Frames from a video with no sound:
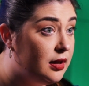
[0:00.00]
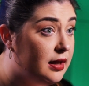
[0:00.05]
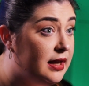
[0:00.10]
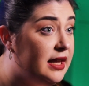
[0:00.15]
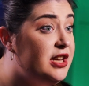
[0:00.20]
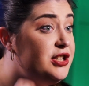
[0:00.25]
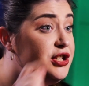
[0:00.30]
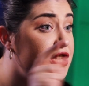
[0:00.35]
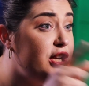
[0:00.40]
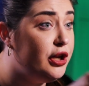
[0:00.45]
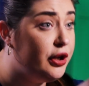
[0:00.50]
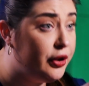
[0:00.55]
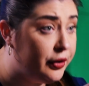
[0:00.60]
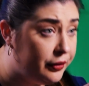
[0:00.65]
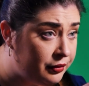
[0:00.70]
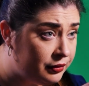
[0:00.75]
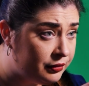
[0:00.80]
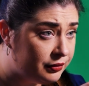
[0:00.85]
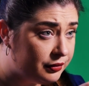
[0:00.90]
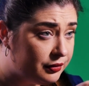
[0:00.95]
is
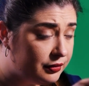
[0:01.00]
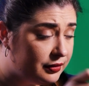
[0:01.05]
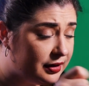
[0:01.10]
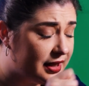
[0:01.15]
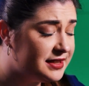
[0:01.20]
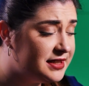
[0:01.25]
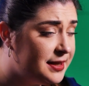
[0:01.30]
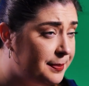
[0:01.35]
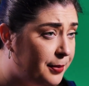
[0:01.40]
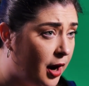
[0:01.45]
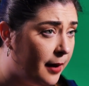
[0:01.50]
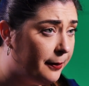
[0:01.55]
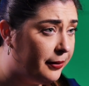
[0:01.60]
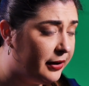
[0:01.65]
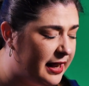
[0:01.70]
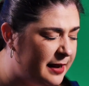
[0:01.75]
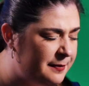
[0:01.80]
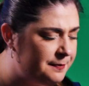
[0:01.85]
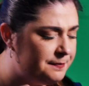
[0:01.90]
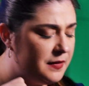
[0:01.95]
you as the
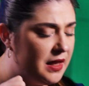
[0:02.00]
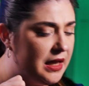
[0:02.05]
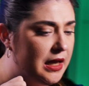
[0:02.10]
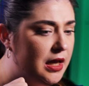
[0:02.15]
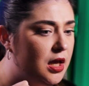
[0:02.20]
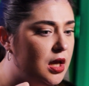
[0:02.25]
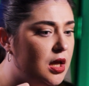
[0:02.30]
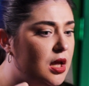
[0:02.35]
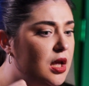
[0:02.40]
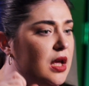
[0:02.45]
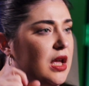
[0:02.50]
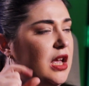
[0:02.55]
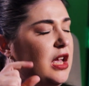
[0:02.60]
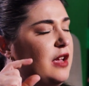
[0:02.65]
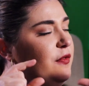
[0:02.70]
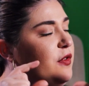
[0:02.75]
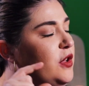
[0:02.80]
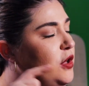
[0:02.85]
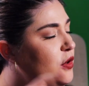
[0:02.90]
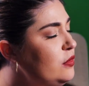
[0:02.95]
property.
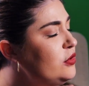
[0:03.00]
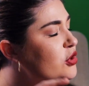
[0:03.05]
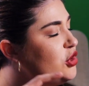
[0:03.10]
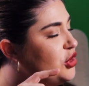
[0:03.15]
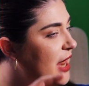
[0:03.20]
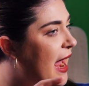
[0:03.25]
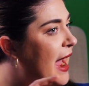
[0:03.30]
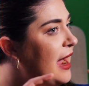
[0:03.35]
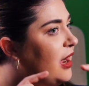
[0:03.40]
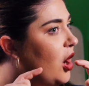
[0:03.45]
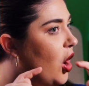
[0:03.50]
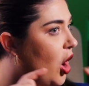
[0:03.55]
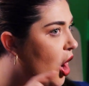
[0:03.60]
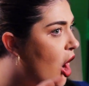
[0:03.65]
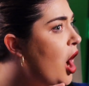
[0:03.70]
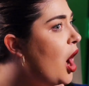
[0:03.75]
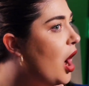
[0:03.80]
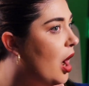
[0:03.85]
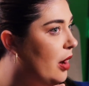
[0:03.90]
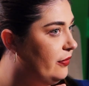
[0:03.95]
If you check
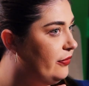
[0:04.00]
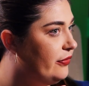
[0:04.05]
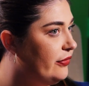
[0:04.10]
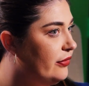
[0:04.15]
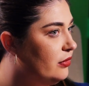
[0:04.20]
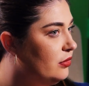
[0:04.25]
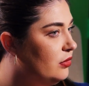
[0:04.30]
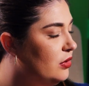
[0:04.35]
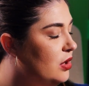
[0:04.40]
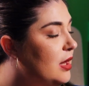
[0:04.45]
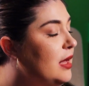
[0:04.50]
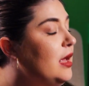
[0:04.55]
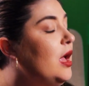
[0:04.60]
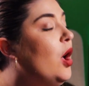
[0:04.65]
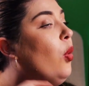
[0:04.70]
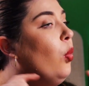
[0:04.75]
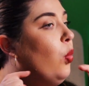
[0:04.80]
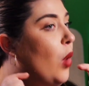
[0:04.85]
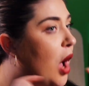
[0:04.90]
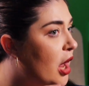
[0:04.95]
off
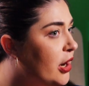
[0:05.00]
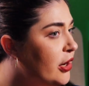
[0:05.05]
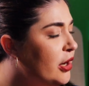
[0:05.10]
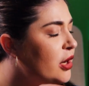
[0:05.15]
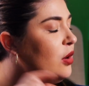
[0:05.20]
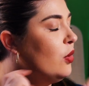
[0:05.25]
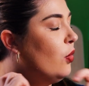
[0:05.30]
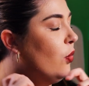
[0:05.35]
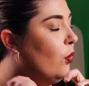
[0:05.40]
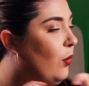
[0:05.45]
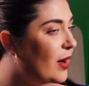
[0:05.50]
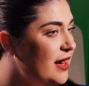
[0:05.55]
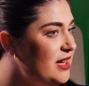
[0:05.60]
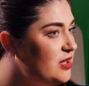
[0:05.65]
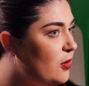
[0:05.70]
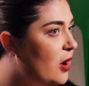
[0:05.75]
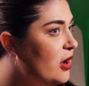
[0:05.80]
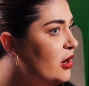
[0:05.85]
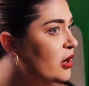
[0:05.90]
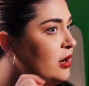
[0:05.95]
water,
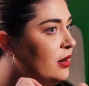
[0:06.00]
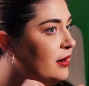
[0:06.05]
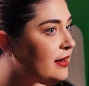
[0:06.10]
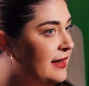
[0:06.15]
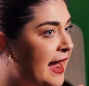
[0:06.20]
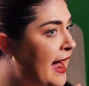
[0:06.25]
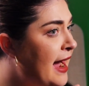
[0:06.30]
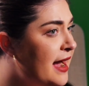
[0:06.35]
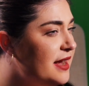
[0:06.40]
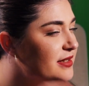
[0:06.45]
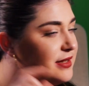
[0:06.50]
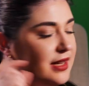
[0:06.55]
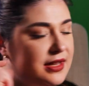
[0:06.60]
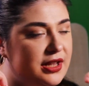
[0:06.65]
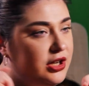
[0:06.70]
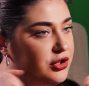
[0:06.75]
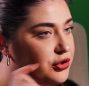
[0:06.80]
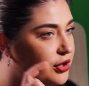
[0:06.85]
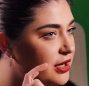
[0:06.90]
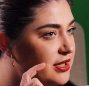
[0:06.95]
wastewater, gas,
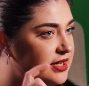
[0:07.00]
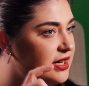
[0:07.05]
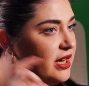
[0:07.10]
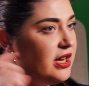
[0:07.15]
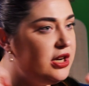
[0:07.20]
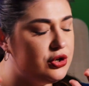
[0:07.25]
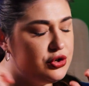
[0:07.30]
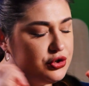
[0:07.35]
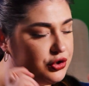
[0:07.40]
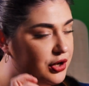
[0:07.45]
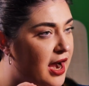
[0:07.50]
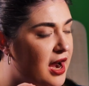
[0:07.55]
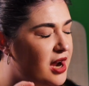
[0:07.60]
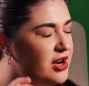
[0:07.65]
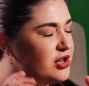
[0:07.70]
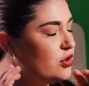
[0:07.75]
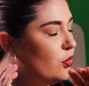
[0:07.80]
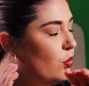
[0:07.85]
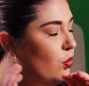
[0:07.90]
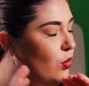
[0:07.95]
electricity,
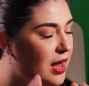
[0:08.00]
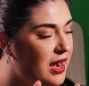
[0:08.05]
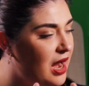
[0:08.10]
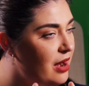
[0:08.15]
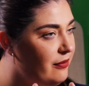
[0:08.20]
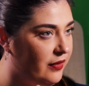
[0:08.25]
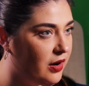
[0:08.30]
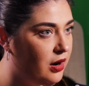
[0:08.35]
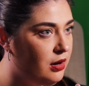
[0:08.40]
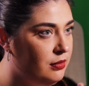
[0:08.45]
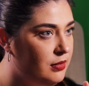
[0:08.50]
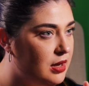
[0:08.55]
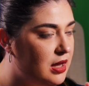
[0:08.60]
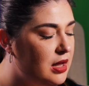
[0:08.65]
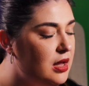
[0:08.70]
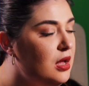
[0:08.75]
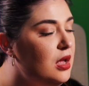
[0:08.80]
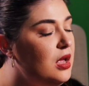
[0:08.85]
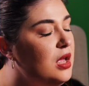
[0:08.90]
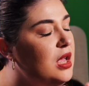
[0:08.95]
trash, whatever,
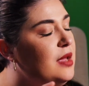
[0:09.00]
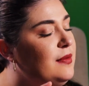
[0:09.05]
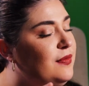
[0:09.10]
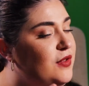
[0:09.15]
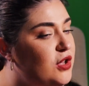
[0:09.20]
if